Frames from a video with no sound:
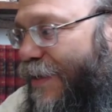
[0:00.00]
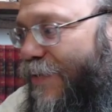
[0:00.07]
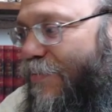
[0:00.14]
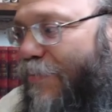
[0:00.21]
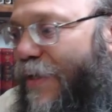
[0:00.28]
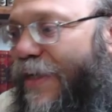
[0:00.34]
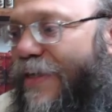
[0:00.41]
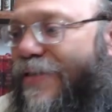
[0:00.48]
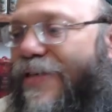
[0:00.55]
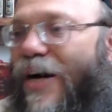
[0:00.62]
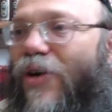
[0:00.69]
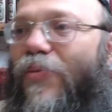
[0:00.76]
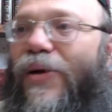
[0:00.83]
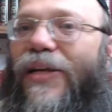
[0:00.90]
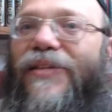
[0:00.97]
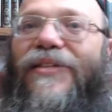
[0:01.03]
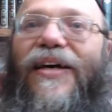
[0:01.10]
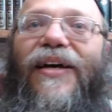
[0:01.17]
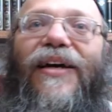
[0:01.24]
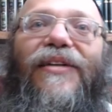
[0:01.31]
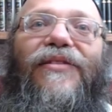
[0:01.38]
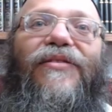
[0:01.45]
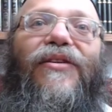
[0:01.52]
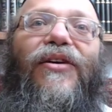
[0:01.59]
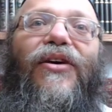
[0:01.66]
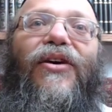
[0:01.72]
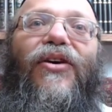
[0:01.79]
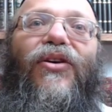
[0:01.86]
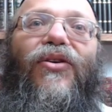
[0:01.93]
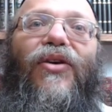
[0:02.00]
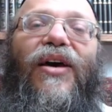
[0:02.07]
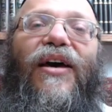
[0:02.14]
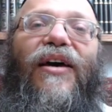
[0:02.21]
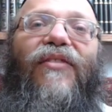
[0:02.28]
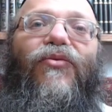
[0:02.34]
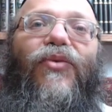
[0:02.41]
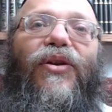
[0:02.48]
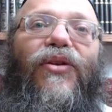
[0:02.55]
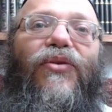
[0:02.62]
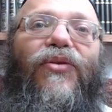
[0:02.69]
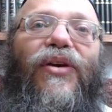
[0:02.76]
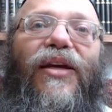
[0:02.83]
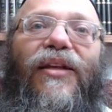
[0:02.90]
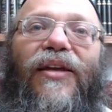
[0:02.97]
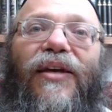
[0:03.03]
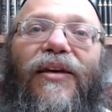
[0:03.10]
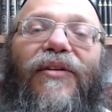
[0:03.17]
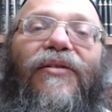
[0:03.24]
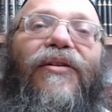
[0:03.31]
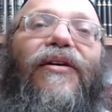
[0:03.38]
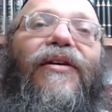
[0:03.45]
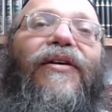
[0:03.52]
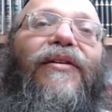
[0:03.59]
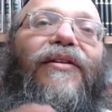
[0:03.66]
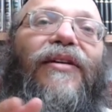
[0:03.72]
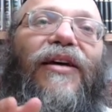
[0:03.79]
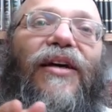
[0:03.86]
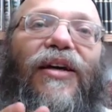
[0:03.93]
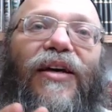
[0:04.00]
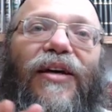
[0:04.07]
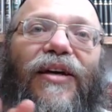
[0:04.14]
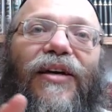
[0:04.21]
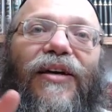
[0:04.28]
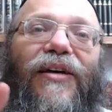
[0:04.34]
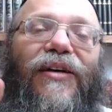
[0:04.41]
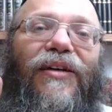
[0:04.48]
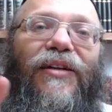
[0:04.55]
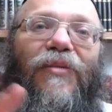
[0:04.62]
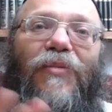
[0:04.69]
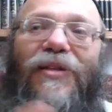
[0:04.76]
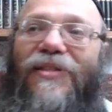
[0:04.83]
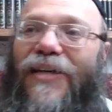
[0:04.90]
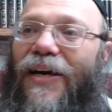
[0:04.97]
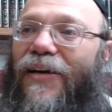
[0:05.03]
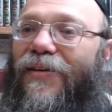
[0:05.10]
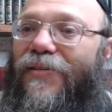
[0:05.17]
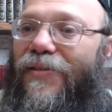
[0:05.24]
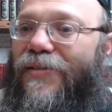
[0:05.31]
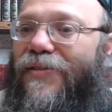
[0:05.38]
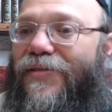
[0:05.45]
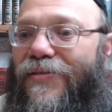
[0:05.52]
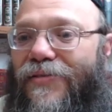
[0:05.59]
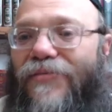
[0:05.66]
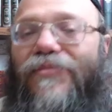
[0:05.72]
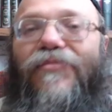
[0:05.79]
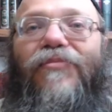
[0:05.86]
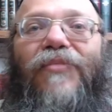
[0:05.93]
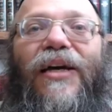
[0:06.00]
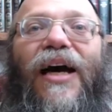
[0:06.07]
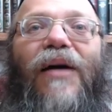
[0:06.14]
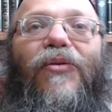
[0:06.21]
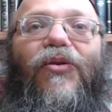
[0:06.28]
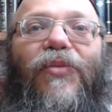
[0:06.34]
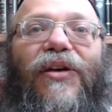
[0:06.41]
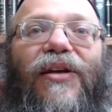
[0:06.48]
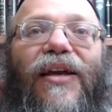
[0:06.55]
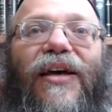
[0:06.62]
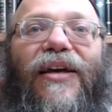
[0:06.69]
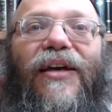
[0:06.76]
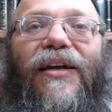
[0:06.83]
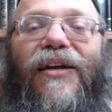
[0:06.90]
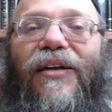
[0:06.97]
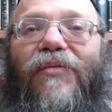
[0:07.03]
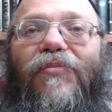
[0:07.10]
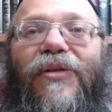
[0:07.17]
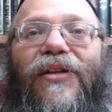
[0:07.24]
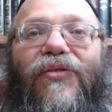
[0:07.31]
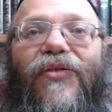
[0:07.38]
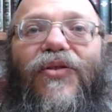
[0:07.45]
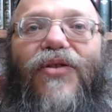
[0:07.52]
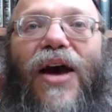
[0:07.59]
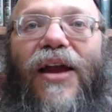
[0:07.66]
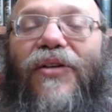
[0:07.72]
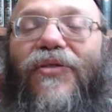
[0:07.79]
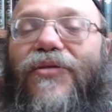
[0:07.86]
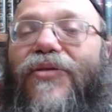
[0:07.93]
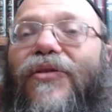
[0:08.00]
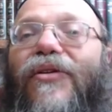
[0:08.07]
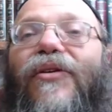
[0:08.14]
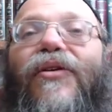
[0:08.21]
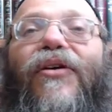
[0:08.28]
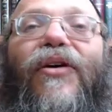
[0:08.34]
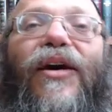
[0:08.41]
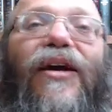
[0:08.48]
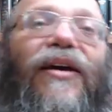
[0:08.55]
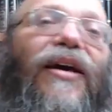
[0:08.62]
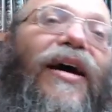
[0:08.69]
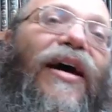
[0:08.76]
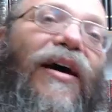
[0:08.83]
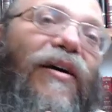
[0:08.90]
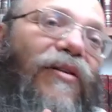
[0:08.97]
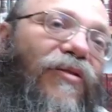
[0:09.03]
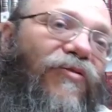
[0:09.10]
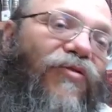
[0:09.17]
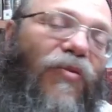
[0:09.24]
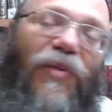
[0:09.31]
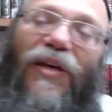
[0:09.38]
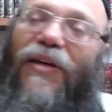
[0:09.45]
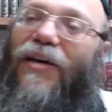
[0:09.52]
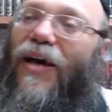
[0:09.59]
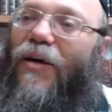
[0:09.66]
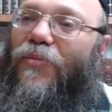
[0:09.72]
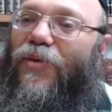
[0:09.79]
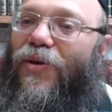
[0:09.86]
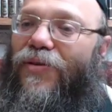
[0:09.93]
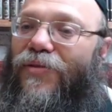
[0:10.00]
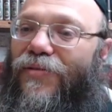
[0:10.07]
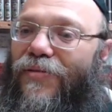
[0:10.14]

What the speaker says: minutes, how many seconds you have when you're eating the matzah. It's become to be like a little bit of a challenge. Okay, for me, I'm not